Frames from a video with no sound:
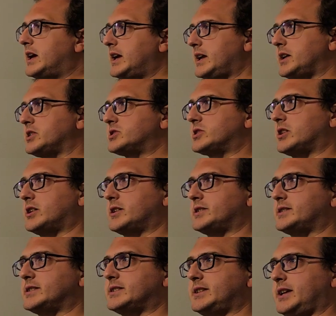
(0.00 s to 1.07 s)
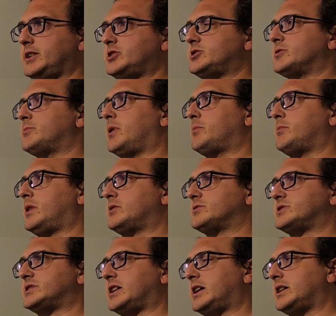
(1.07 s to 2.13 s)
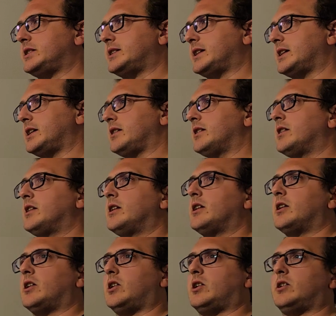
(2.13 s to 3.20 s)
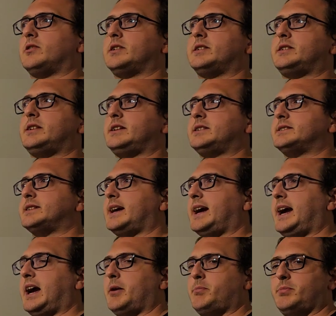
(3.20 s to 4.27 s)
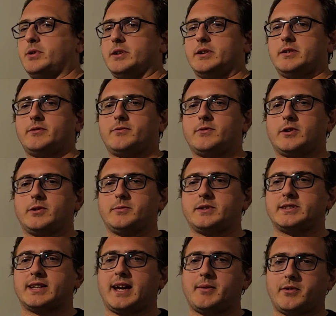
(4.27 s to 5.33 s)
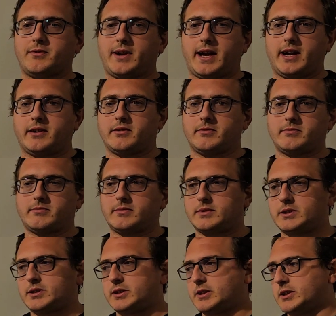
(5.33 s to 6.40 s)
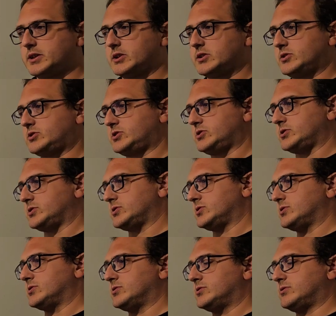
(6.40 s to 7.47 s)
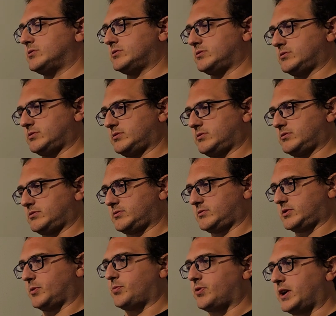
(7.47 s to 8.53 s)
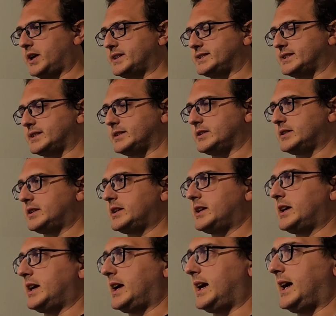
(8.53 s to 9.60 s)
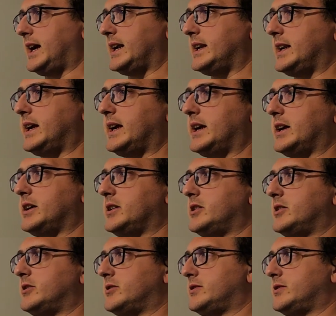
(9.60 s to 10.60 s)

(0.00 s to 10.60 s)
He started to teach them on Mount Sinai all the things that happened from the time of Adam to the present, and then